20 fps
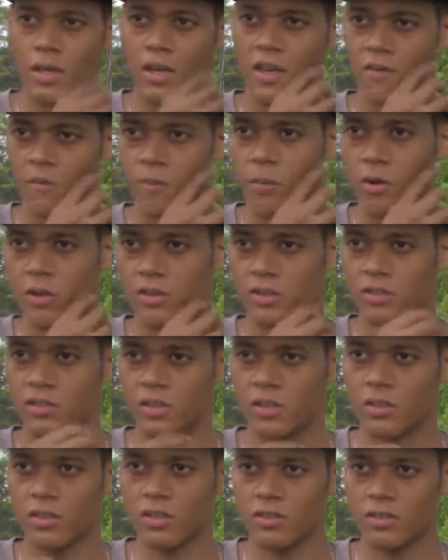If Mars is
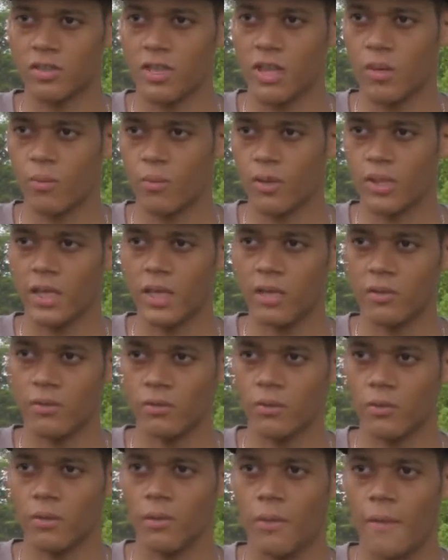in a good sign with
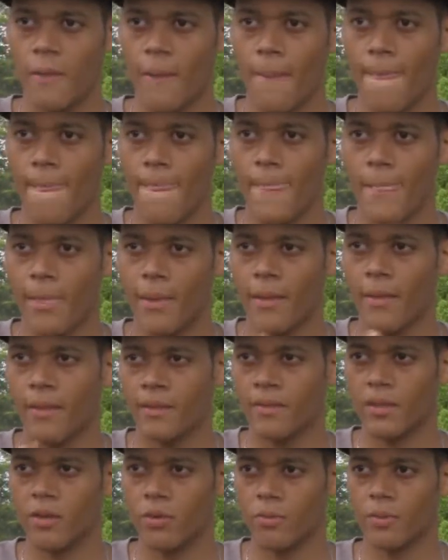Ketu,
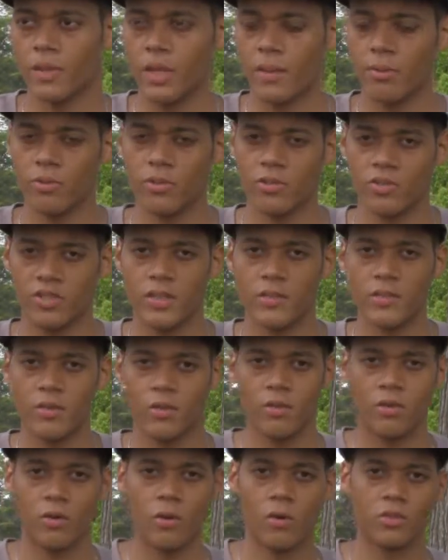they will be able to achieve
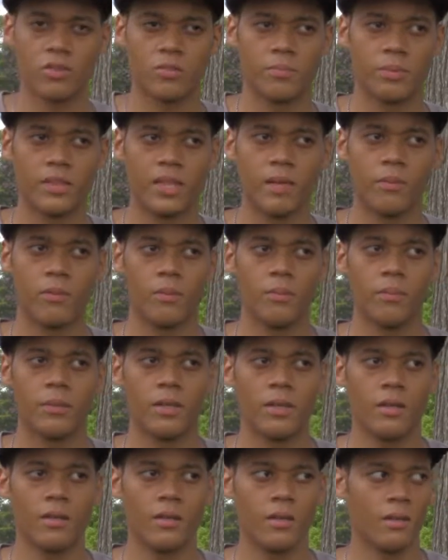their goals, but they won't
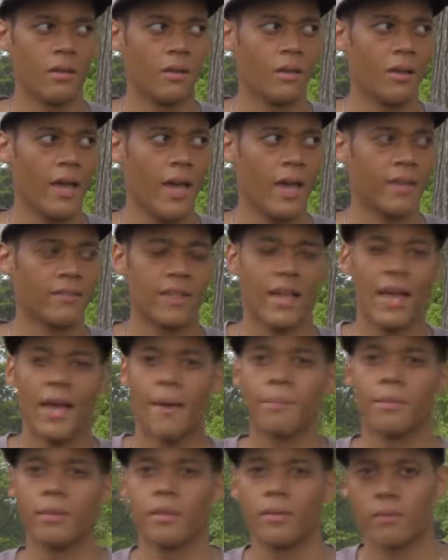be as
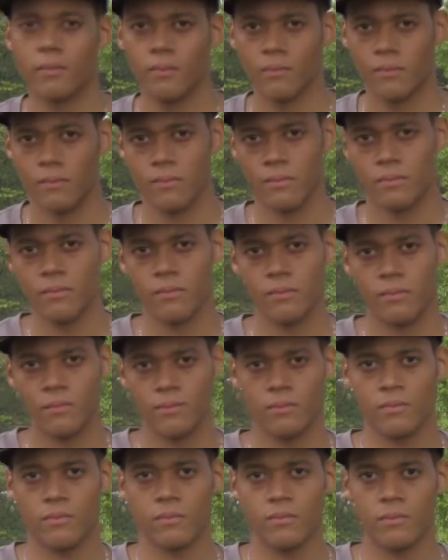happy
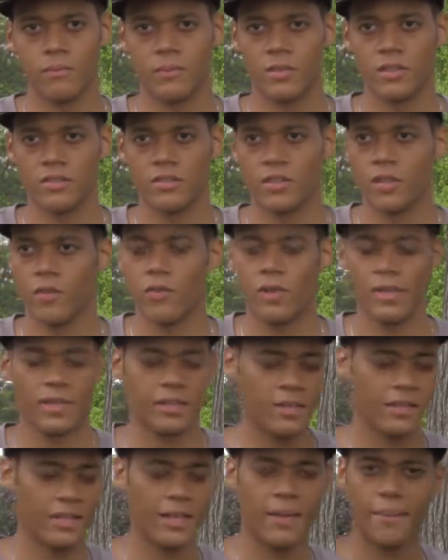because they already
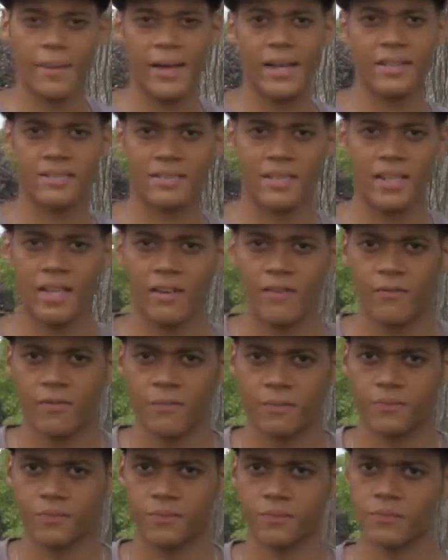did that in past life.
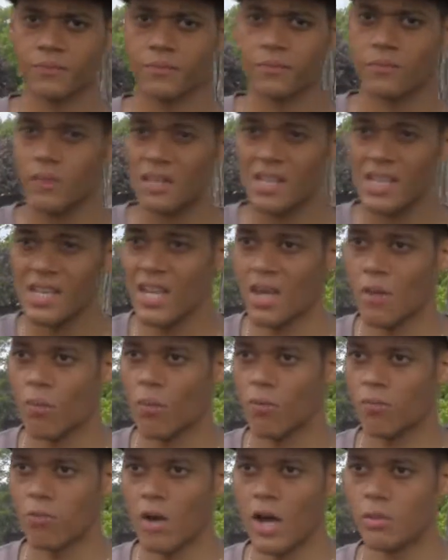
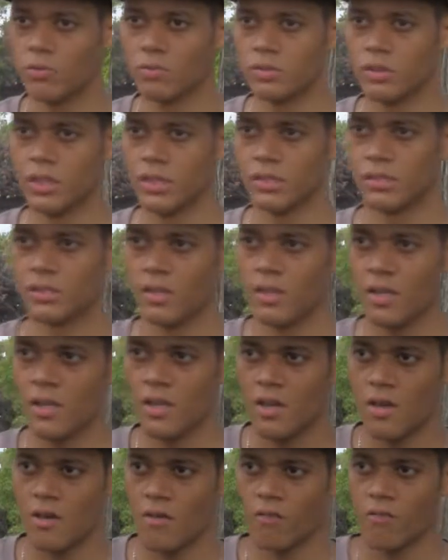And what Rahu does,
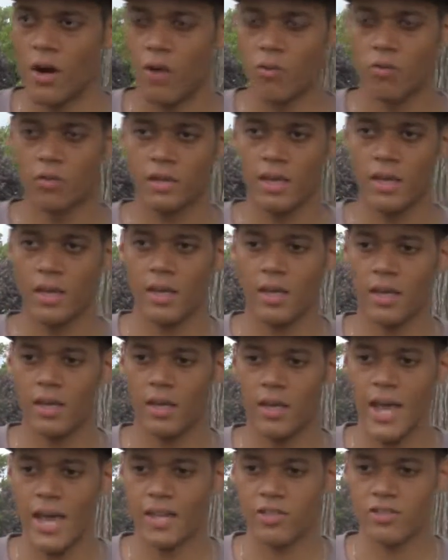Rahu
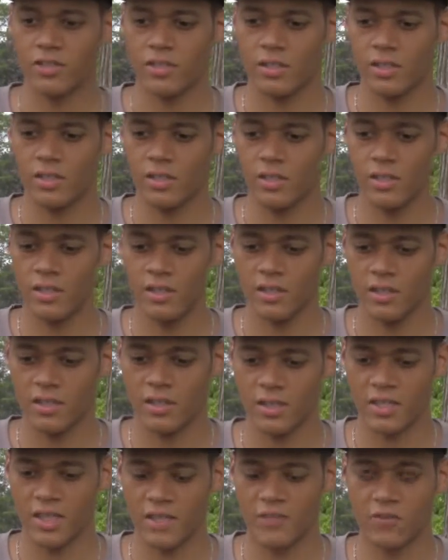actually
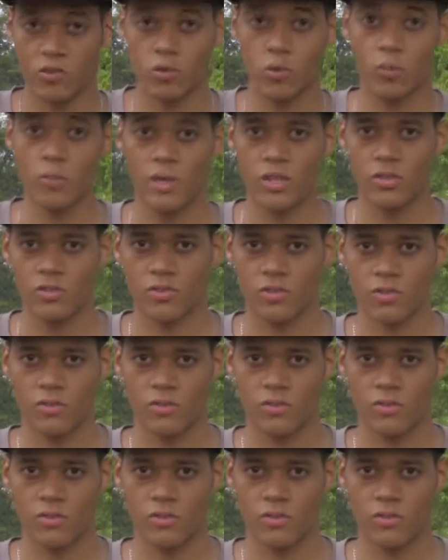gives too much.